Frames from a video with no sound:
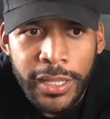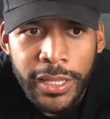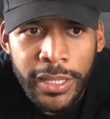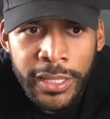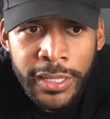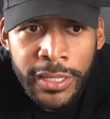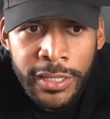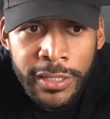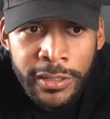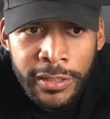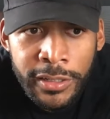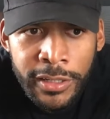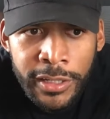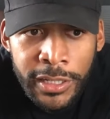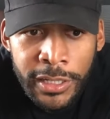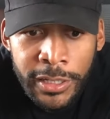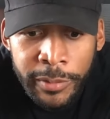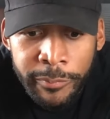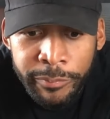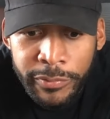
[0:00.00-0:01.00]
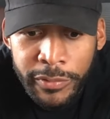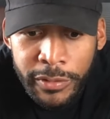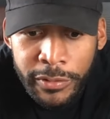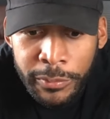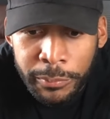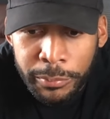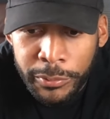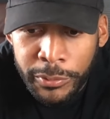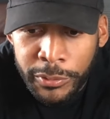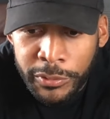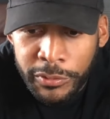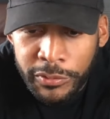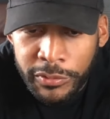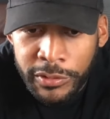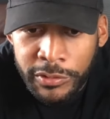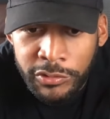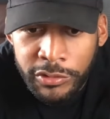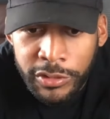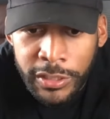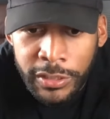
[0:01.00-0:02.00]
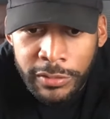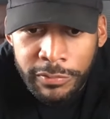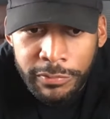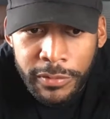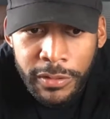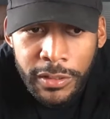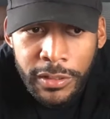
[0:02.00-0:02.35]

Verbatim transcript: And the producer, Jeff,